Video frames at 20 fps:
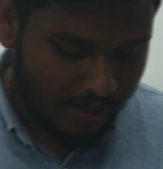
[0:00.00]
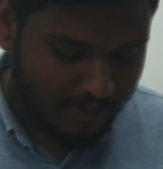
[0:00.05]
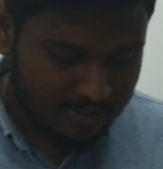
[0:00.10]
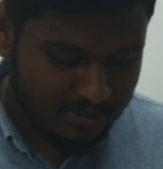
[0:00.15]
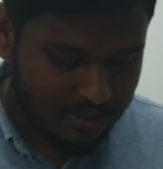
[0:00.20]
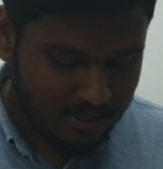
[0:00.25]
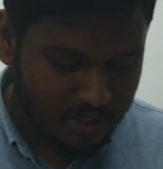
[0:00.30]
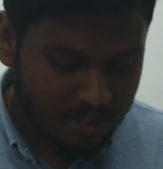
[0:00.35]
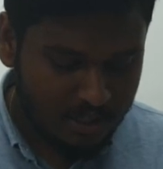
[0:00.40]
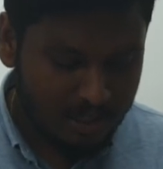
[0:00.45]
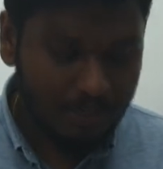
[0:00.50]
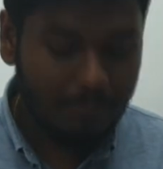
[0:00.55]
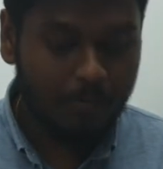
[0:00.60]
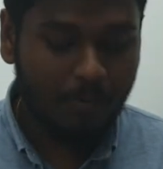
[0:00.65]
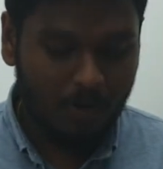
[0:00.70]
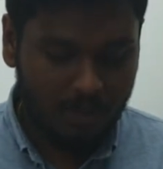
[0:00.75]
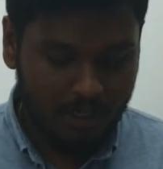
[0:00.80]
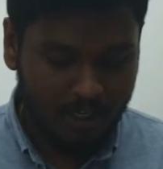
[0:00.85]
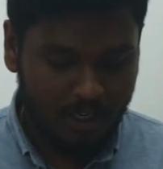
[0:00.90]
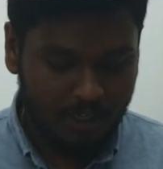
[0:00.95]
external
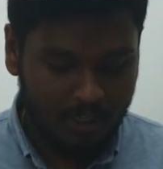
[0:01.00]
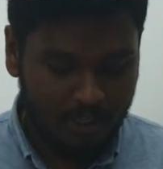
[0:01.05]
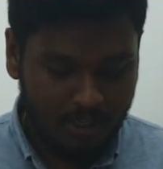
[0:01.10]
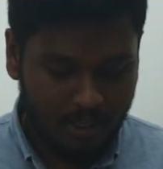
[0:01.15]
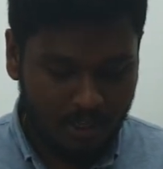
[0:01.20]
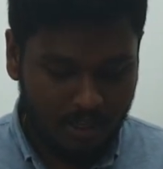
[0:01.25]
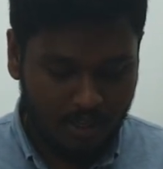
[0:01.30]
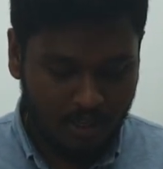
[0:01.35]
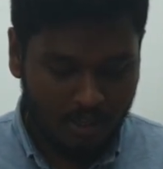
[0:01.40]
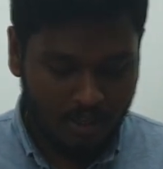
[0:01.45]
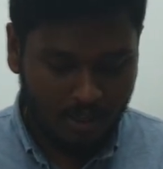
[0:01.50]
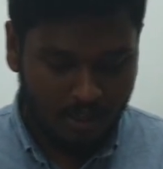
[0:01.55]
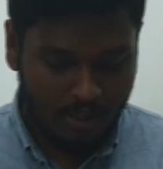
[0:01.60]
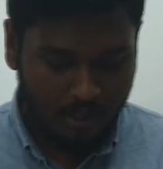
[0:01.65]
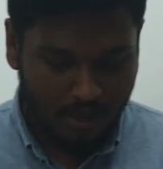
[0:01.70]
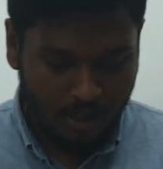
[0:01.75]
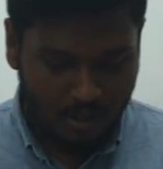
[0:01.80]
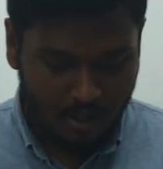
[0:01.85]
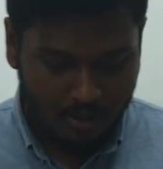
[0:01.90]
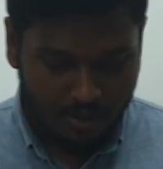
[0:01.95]
reporting
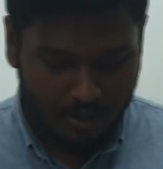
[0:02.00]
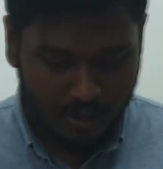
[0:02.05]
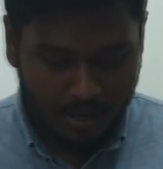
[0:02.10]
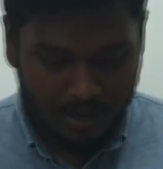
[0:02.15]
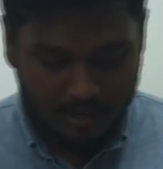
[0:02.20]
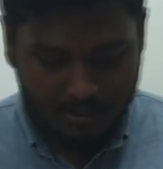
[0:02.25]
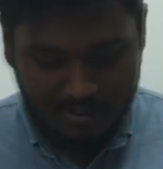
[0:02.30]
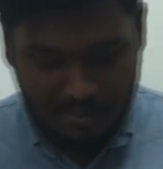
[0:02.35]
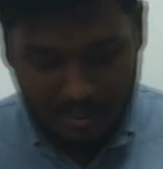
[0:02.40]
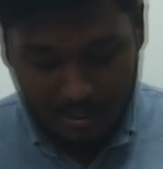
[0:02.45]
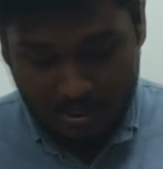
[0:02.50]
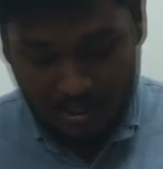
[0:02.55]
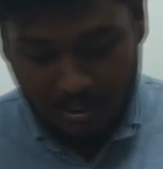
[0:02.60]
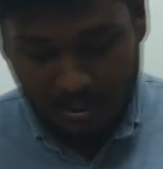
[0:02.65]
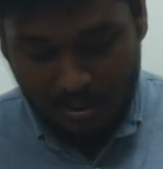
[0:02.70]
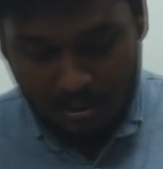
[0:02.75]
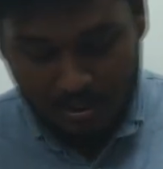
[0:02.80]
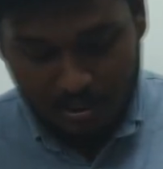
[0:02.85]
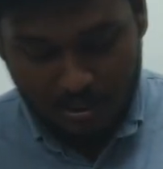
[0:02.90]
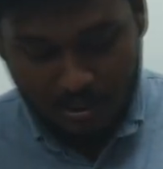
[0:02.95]
can
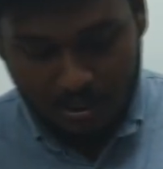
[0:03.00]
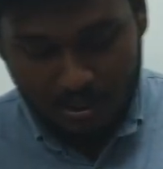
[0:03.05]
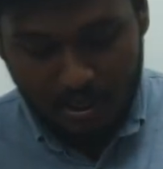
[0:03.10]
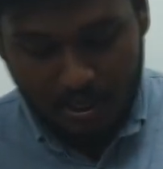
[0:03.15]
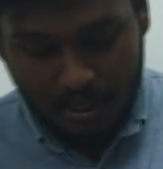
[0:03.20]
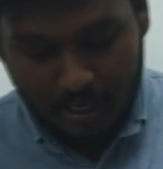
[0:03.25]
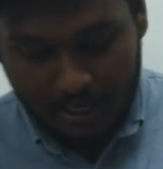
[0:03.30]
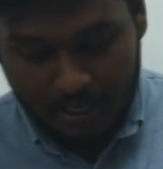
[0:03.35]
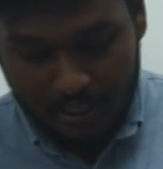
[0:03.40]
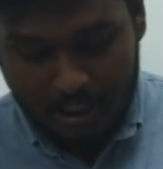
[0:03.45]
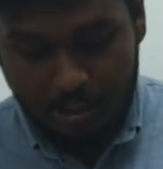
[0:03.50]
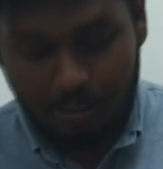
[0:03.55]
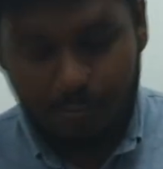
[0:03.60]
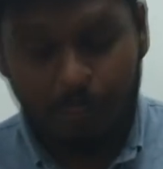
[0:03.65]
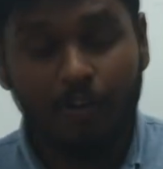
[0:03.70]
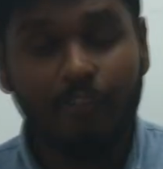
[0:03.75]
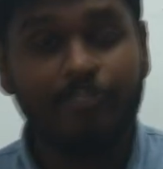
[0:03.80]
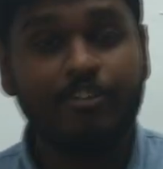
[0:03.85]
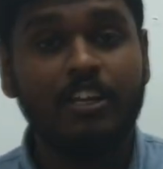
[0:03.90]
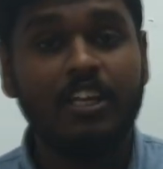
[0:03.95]
signal increased
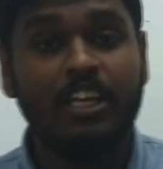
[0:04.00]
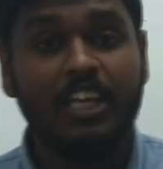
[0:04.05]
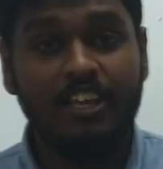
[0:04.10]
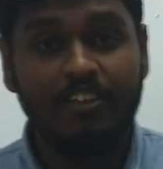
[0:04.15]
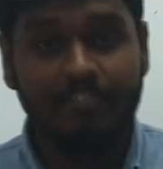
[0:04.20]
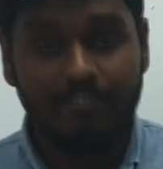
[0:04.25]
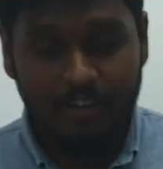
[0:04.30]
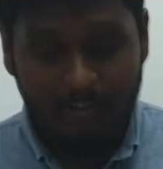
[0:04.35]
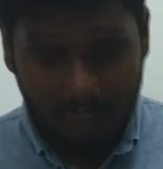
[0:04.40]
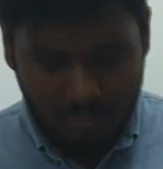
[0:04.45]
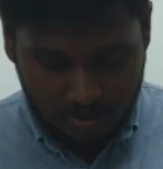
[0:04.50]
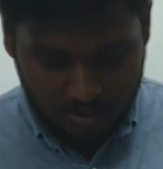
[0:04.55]
profit even